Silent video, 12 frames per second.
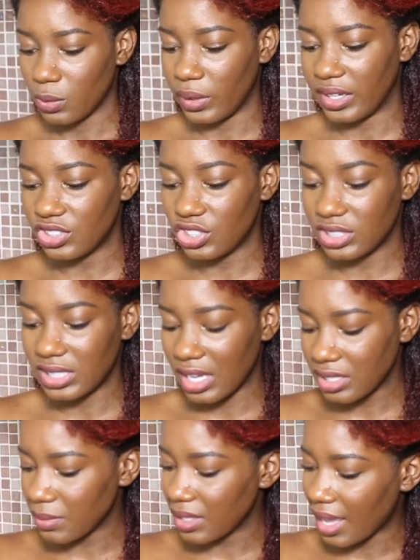which
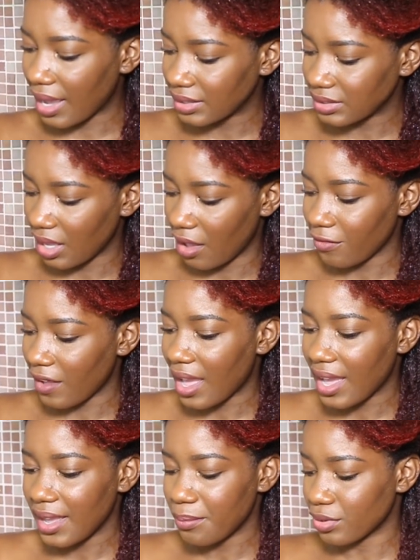tells me that if
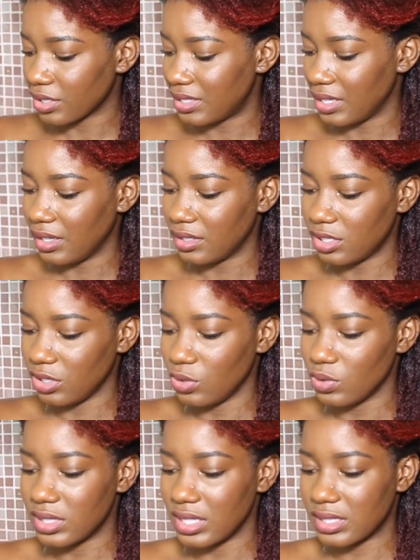I proceed to
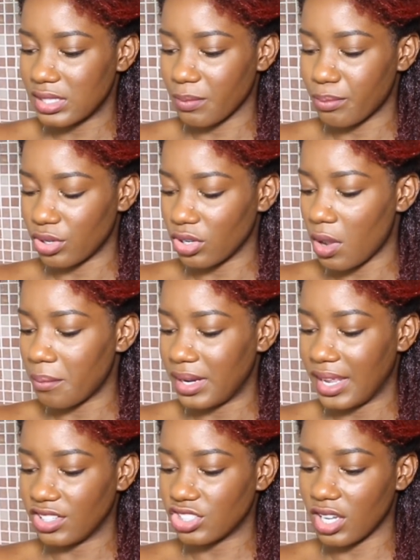use this product
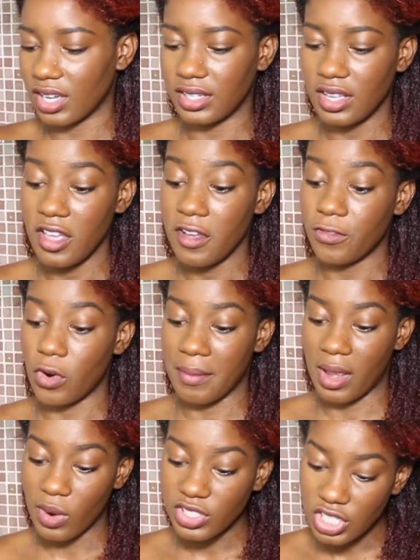combination for
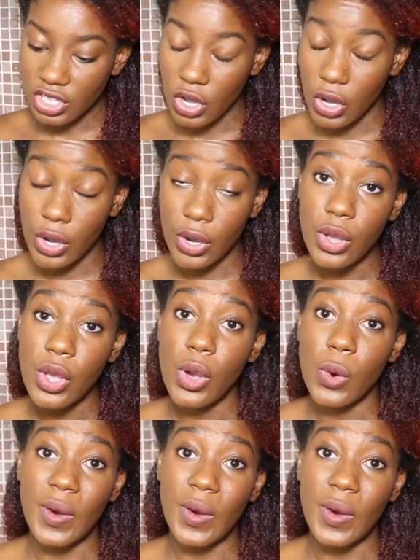my wash and go,